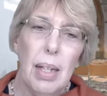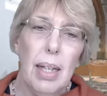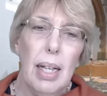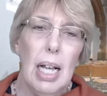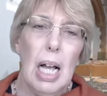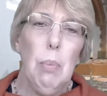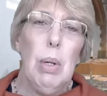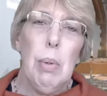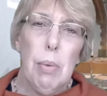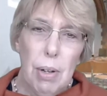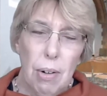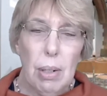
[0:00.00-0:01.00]
And we were
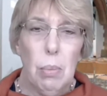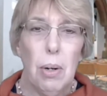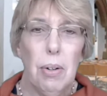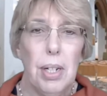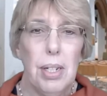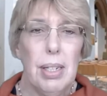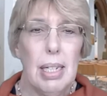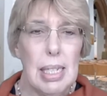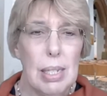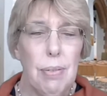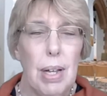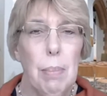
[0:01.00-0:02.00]
very worried as
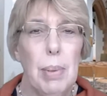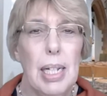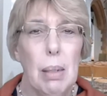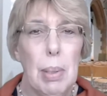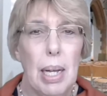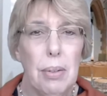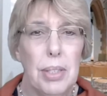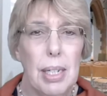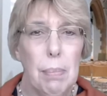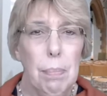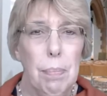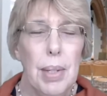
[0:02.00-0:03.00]
a family about
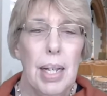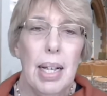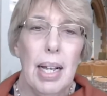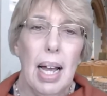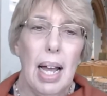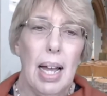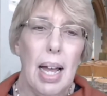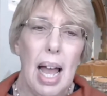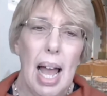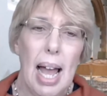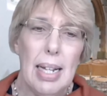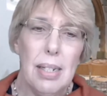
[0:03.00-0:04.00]
him,
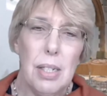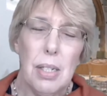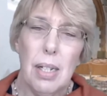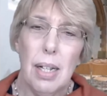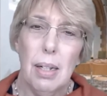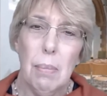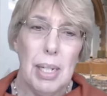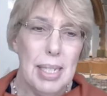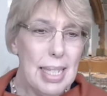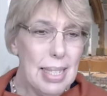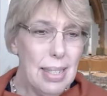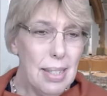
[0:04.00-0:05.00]
and my
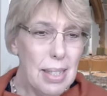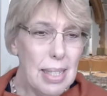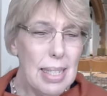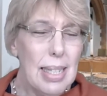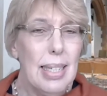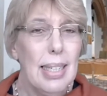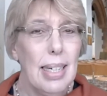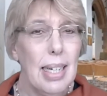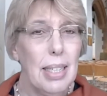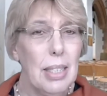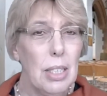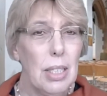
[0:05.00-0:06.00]
sisters
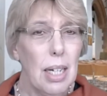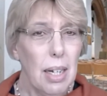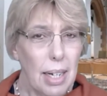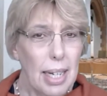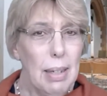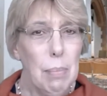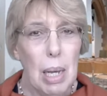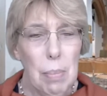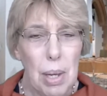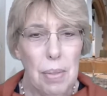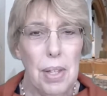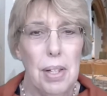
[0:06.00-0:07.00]
and I and my
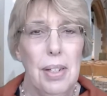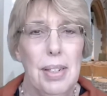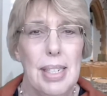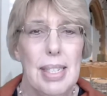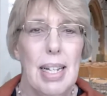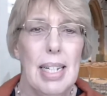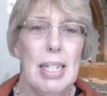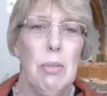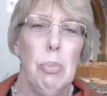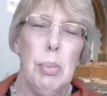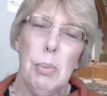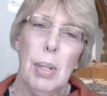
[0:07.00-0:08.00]
mother decided
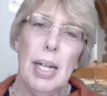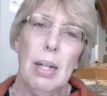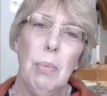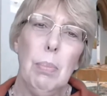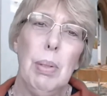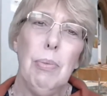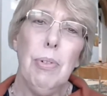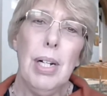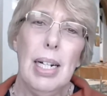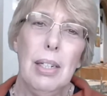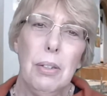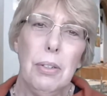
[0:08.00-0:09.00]
it would be
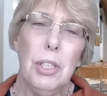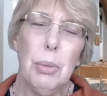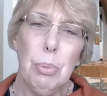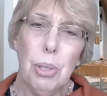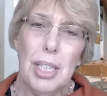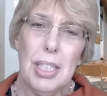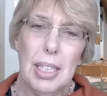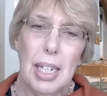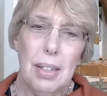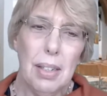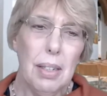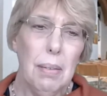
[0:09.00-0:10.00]
really good to pray
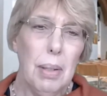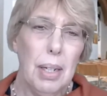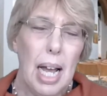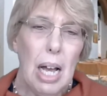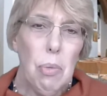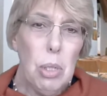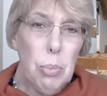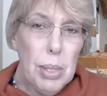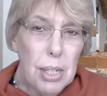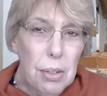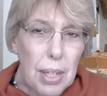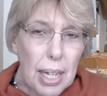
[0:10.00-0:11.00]
together. And how would we
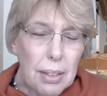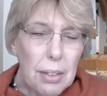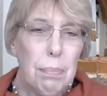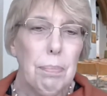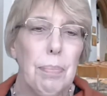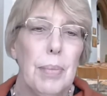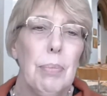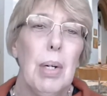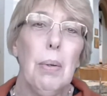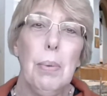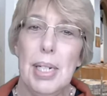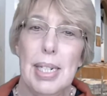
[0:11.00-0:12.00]
do that?
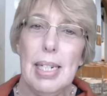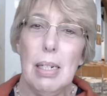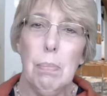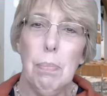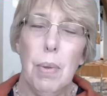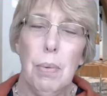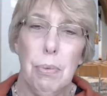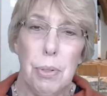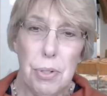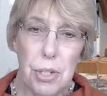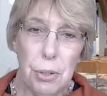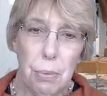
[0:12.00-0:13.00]
Well, we did it through
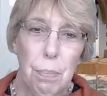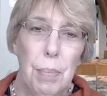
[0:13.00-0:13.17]
Zoom.